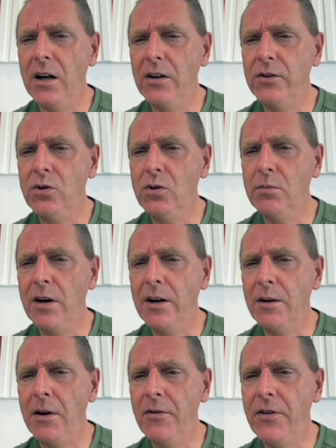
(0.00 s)
to around
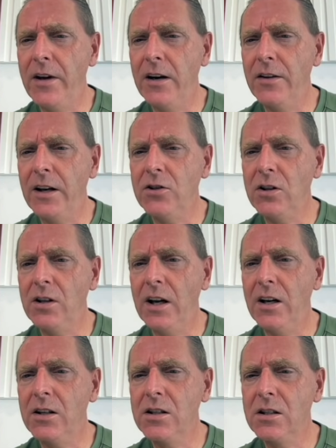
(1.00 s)
about there, that should
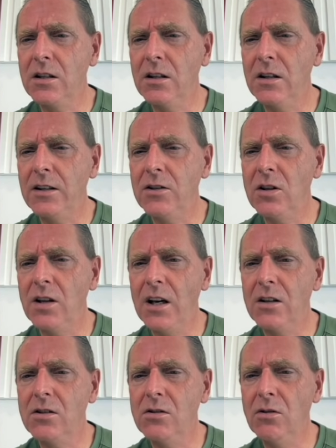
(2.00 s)
take us
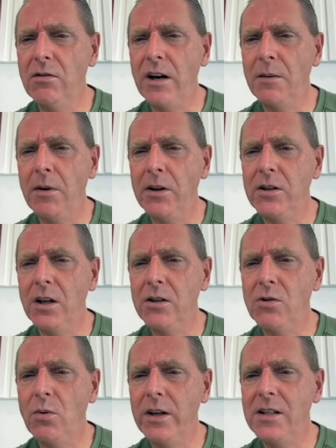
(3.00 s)
to around about
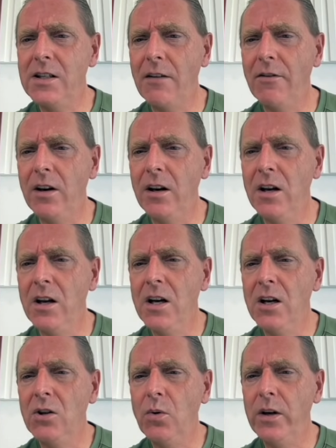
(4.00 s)
27,
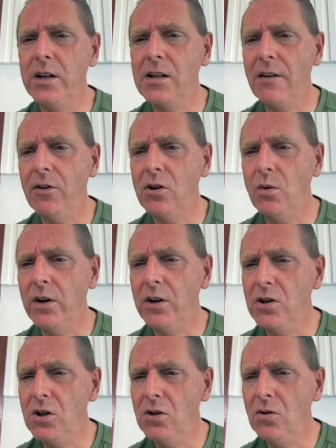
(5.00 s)

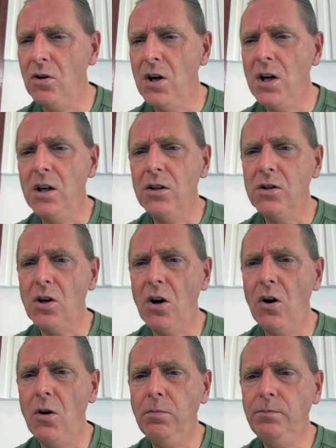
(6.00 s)
22.
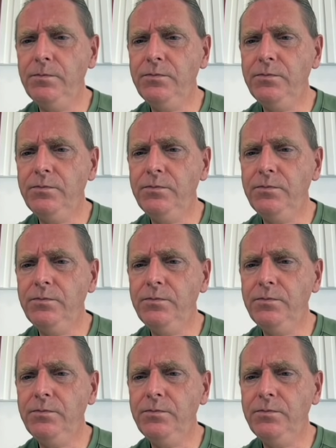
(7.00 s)
So